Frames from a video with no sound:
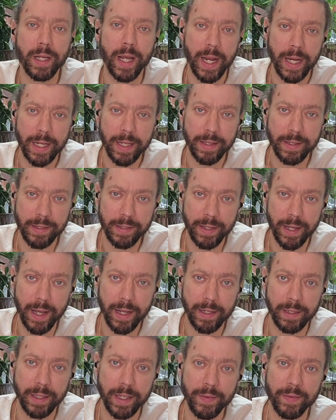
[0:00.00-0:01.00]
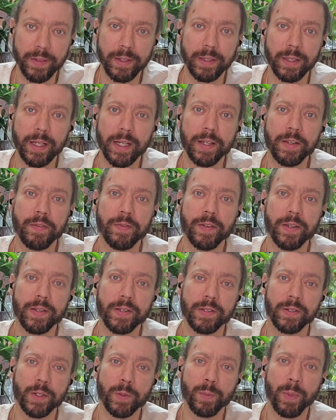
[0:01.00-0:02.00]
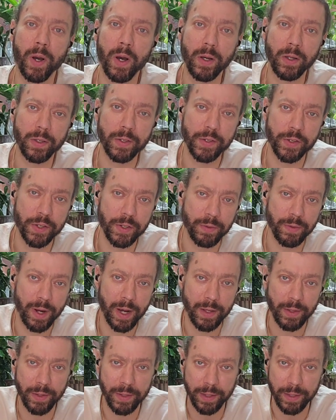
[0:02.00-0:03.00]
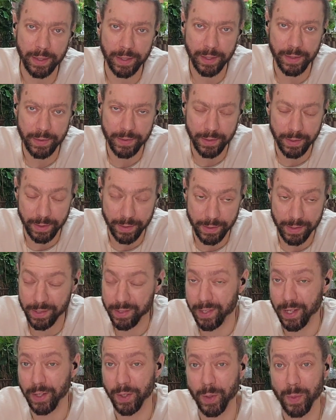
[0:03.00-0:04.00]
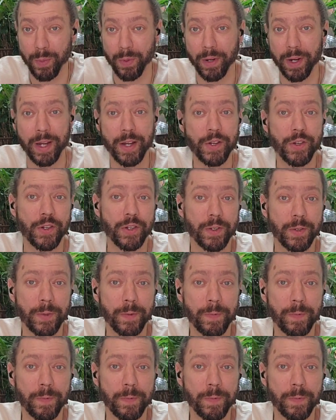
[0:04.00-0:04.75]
and instead living life as an apology rather than as a celebration.